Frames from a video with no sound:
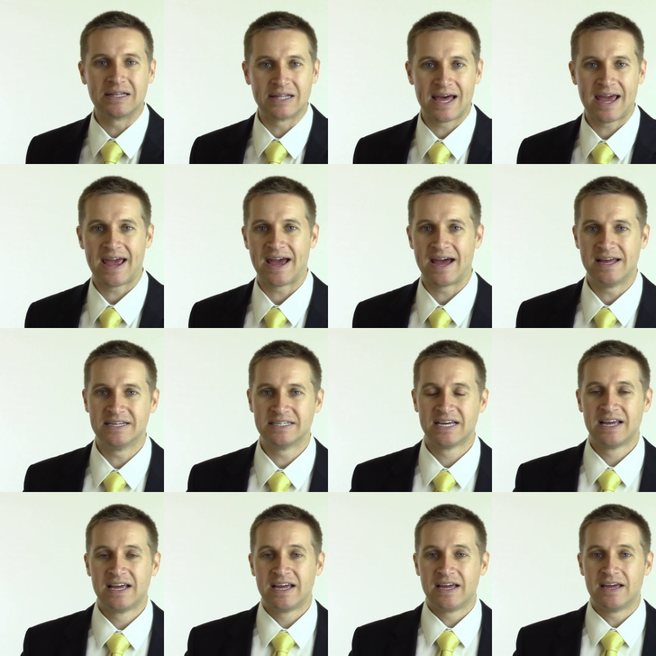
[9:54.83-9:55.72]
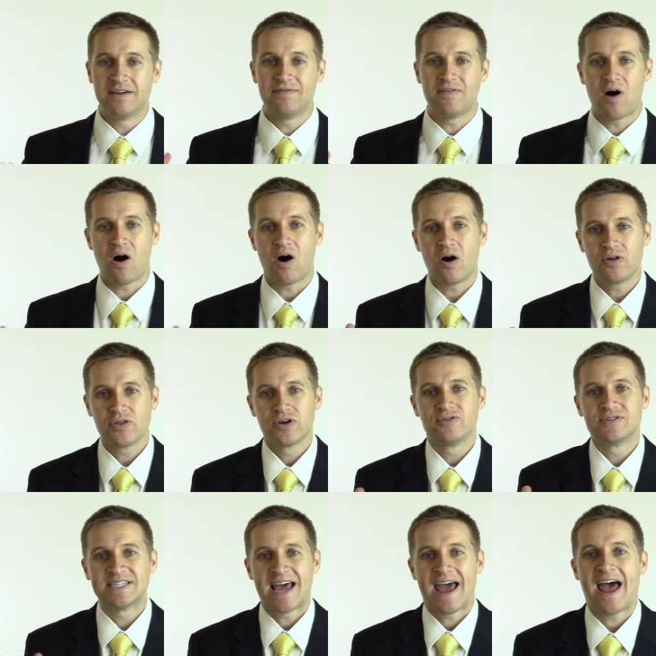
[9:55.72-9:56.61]
land if all
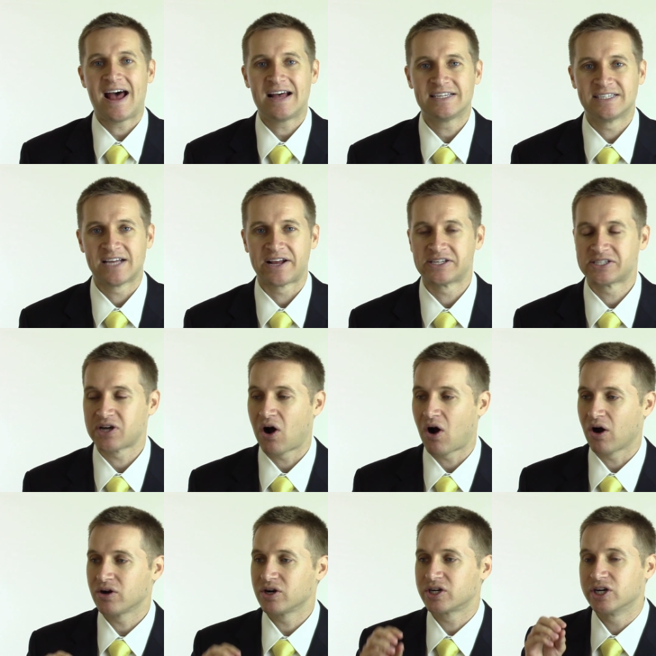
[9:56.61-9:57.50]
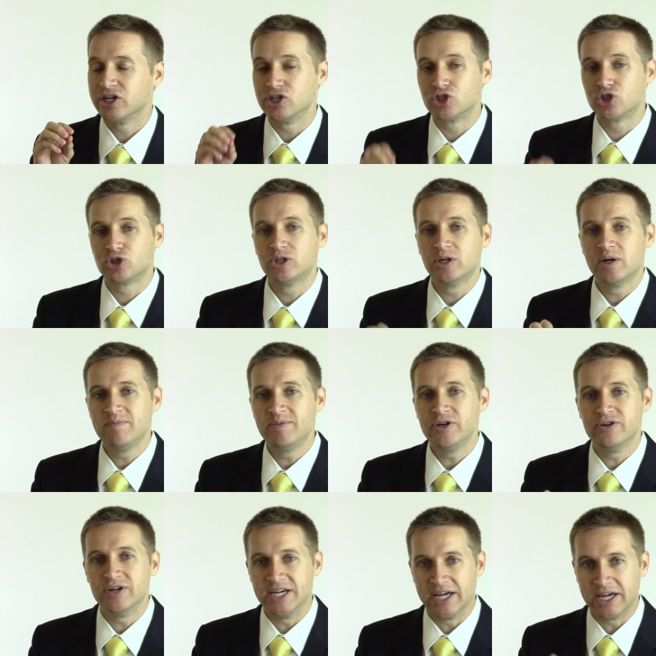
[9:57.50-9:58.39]
those assets aren't
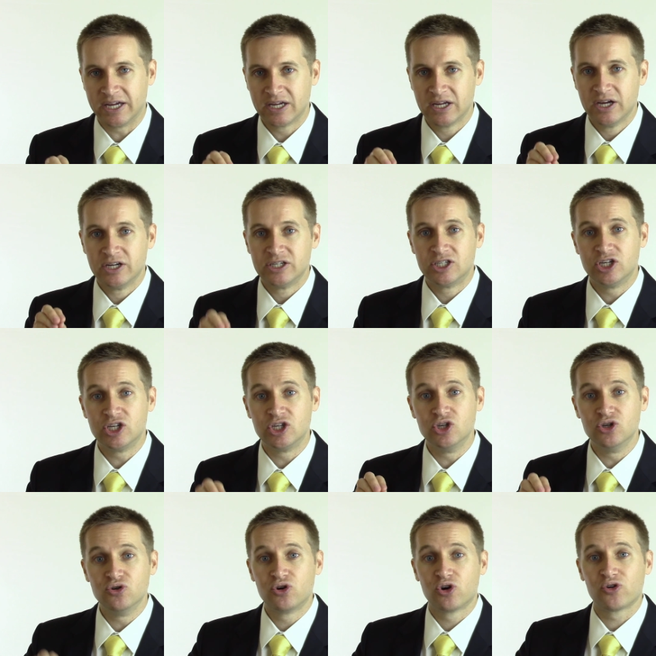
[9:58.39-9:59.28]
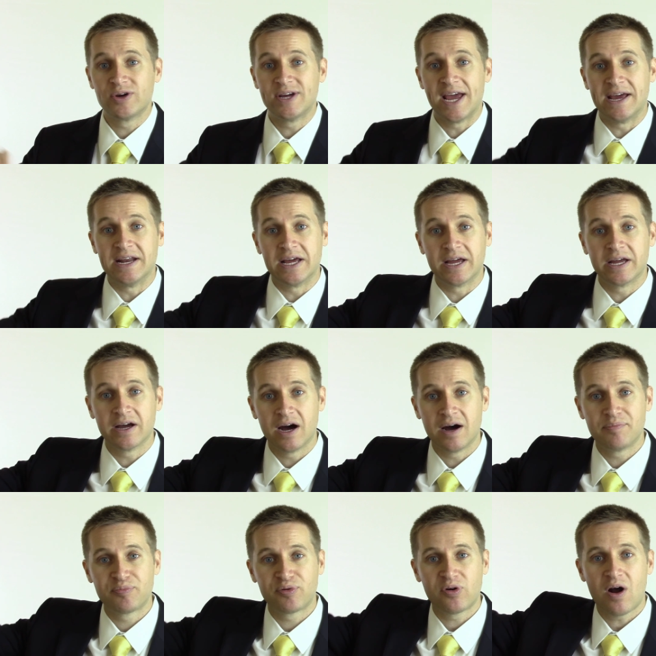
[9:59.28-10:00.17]
contributing to you creating a
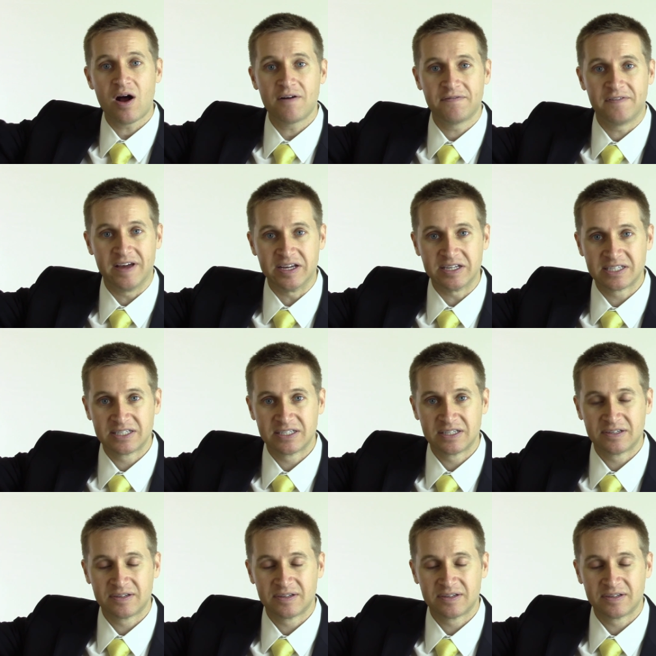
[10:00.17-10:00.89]
profit?